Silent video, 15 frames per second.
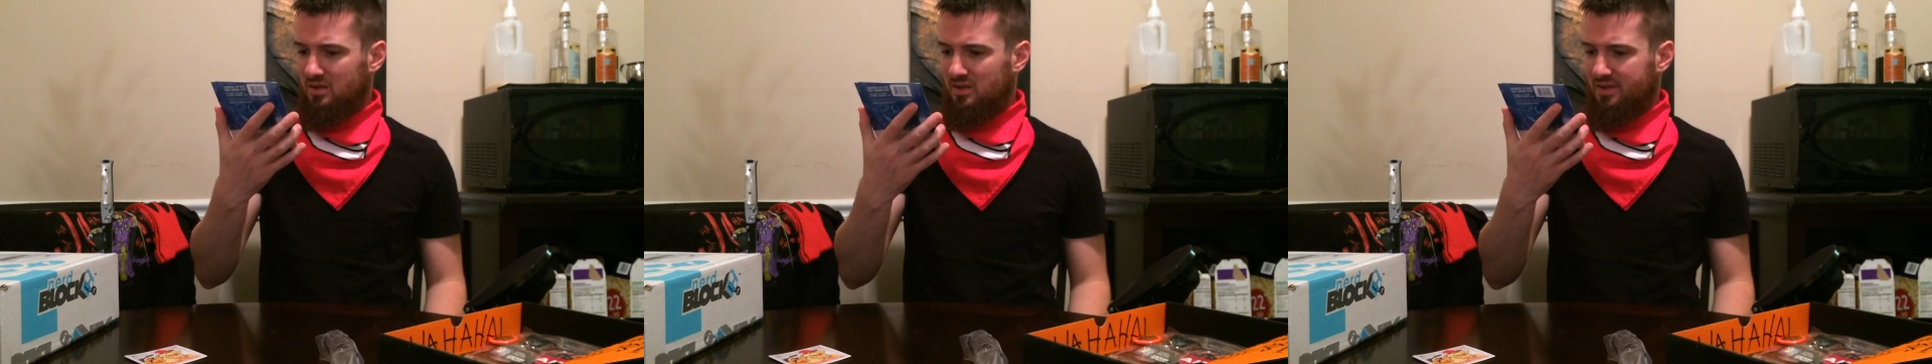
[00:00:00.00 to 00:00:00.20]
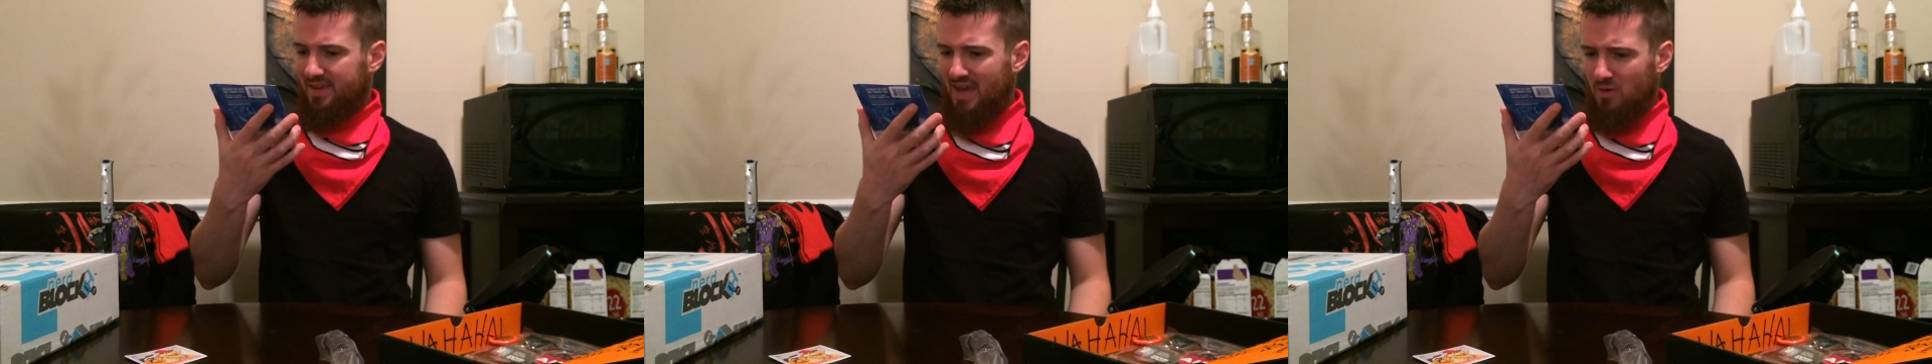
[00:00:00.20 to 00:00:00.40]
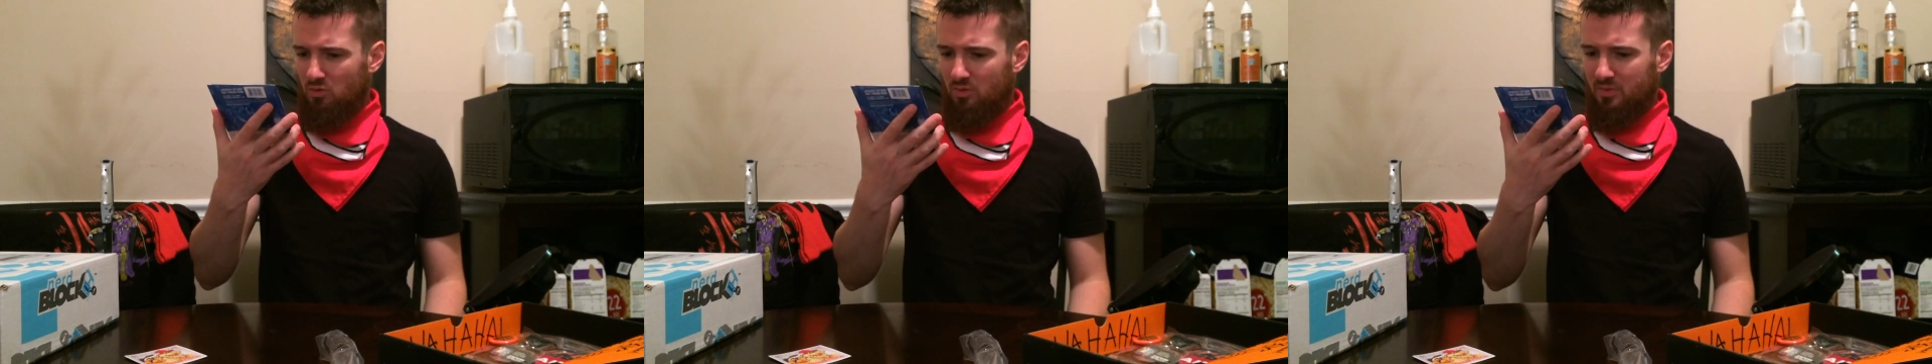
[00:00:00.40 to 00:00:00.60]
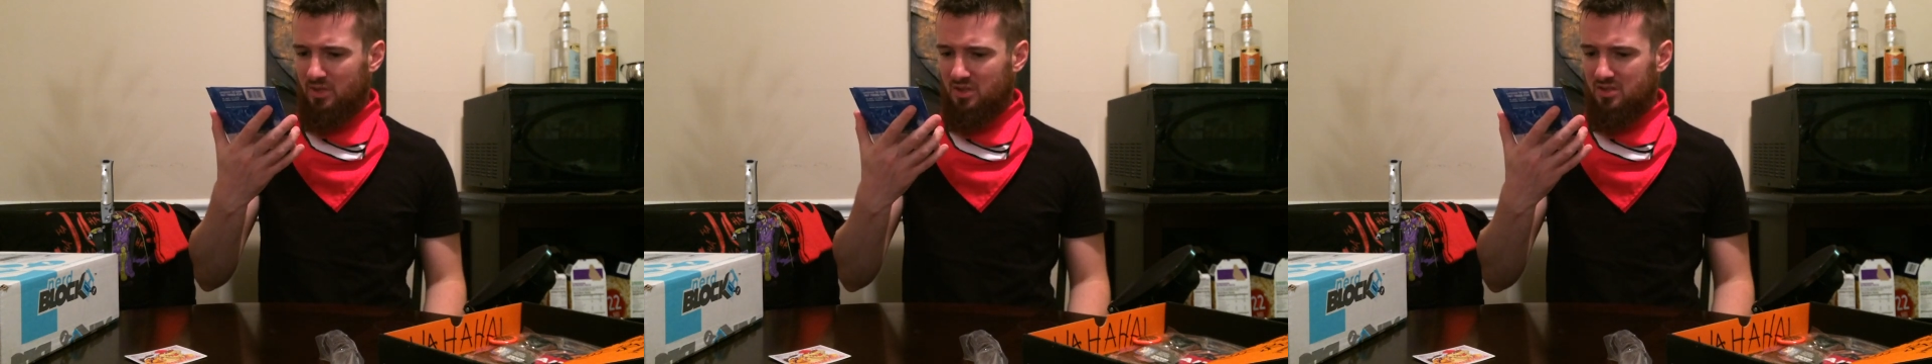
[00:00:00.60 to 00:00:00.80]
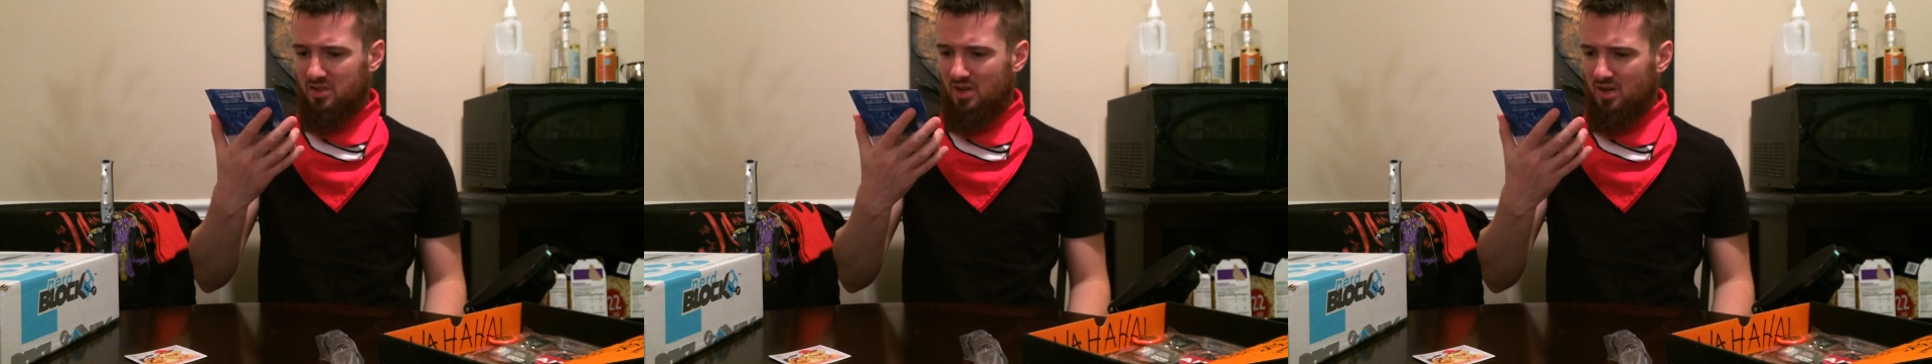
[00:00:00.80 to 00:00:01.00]
Catwoman
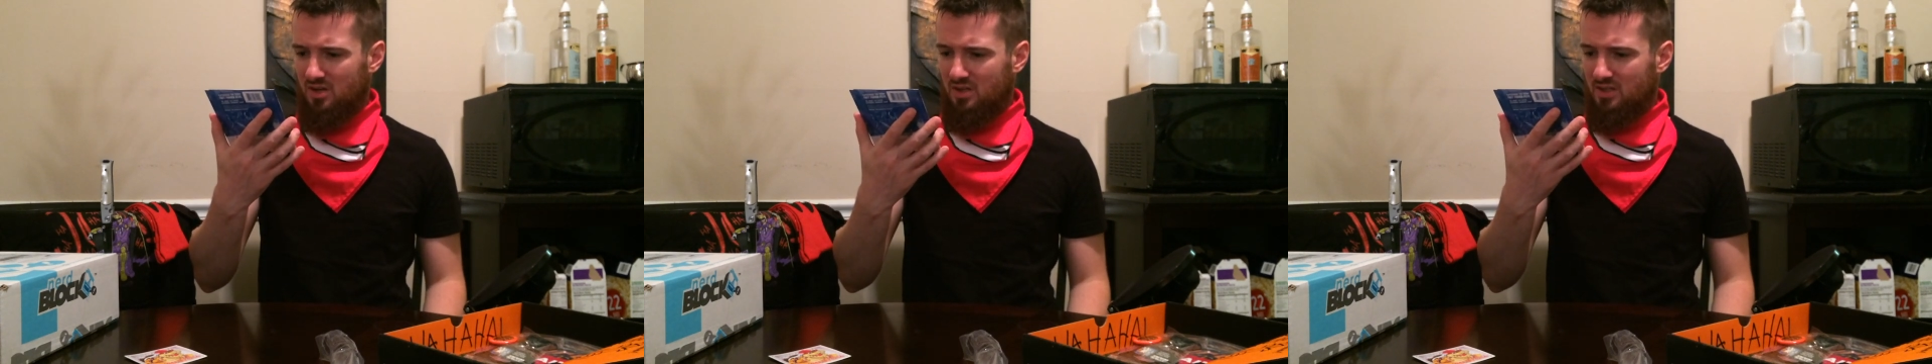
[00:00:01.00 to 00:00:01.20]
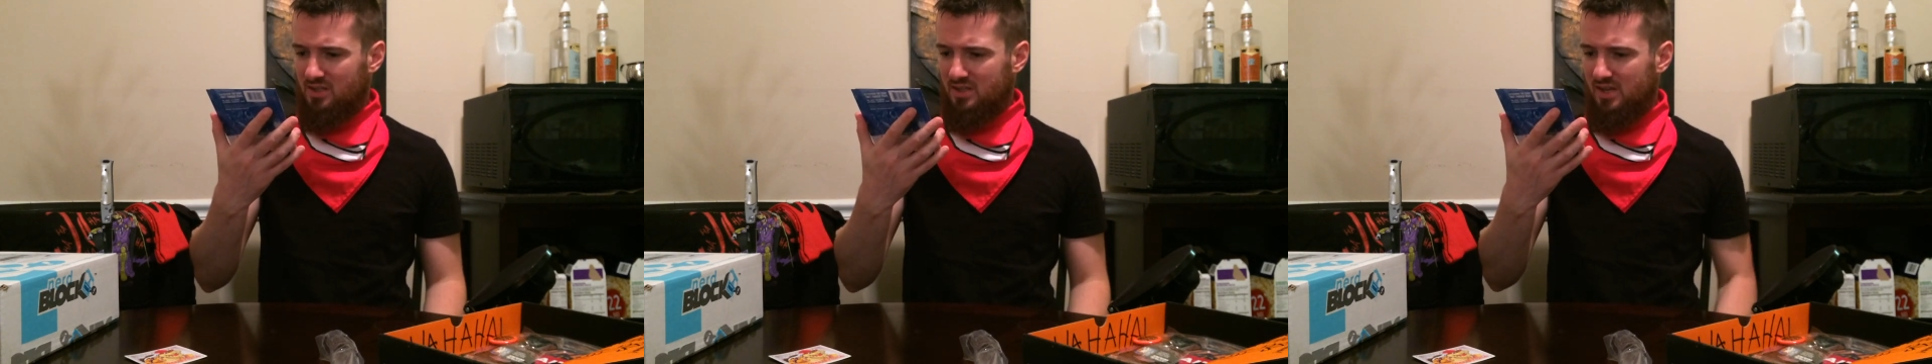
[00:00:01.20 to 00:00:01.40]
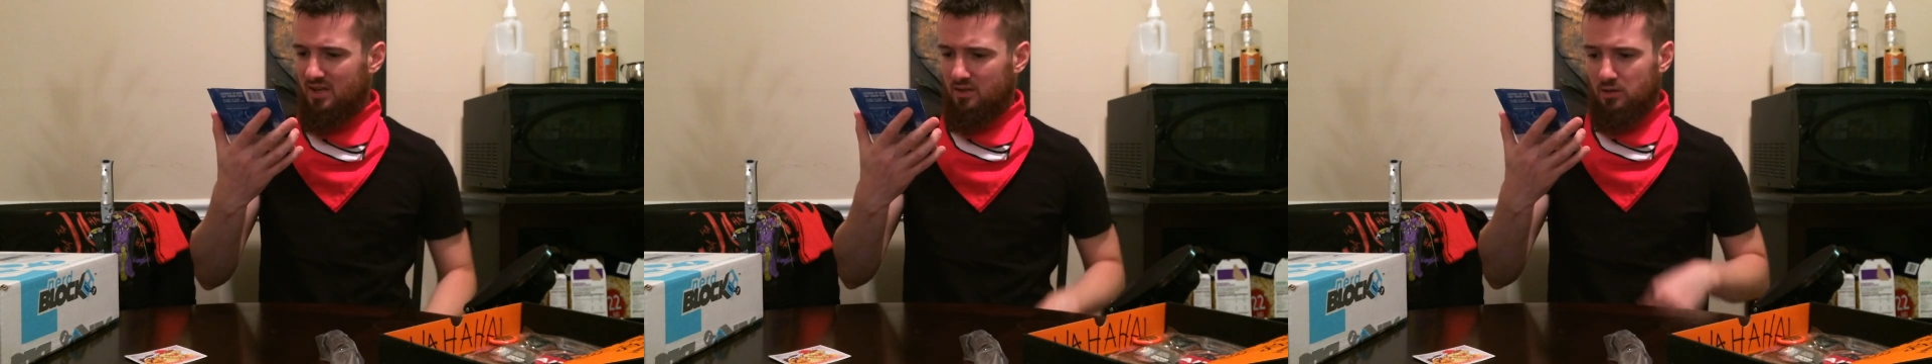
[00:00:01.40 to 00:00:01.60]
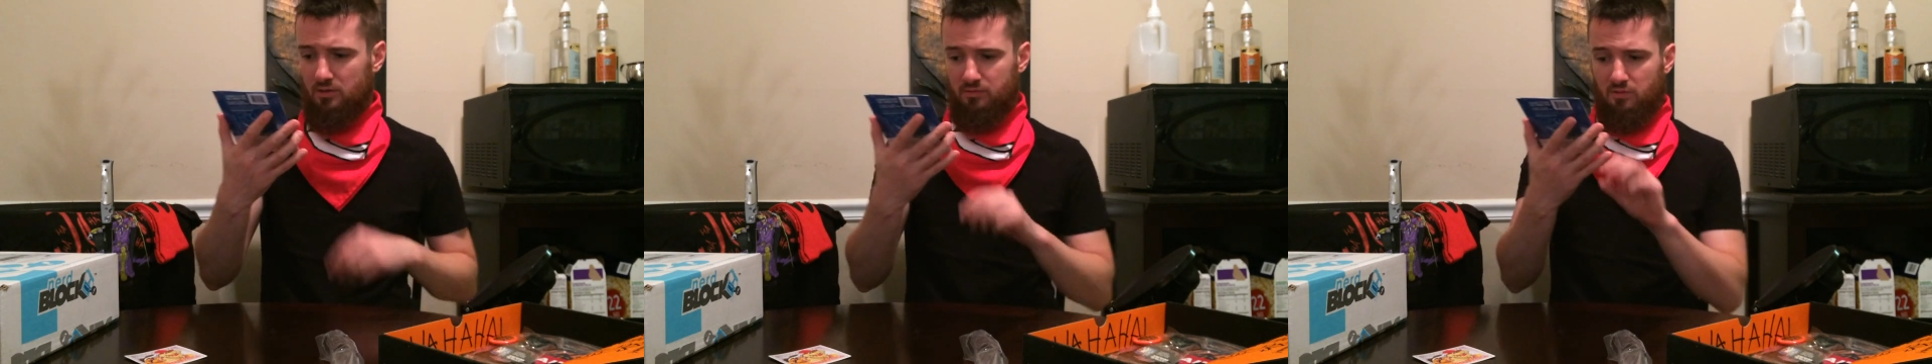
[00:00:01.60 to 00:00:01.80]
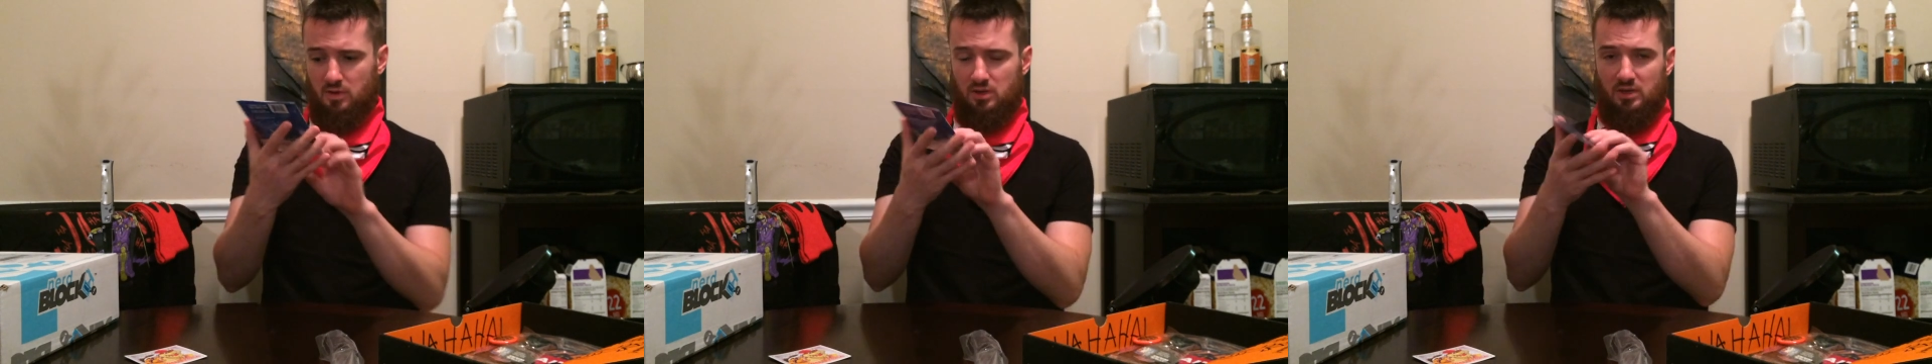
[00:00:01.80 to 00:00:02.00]
looks ugly as hell on the
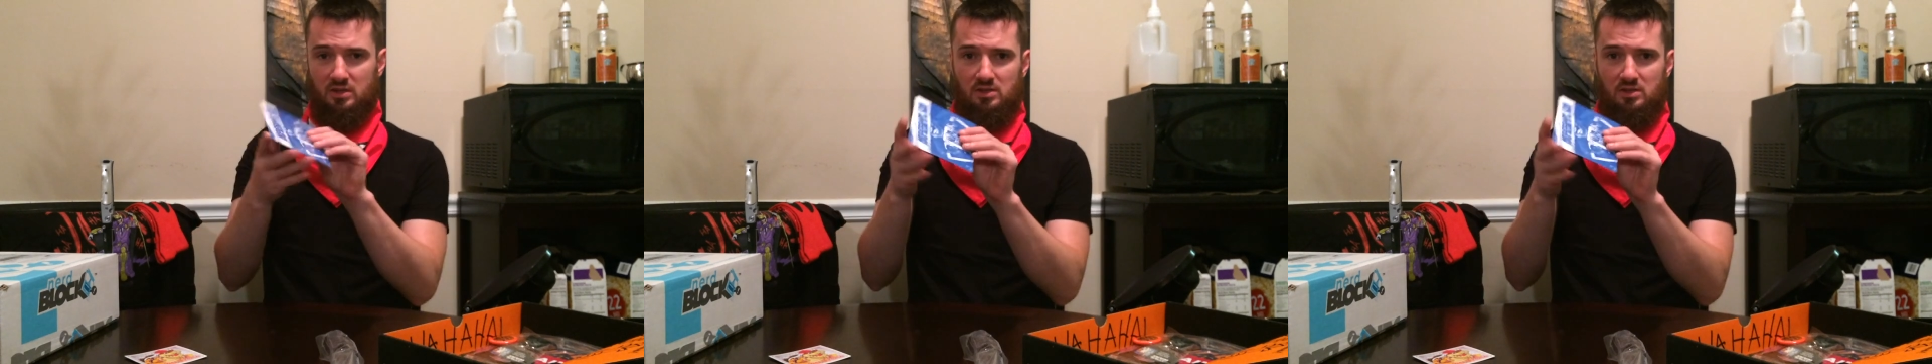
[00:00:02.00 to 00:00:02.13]
front of this.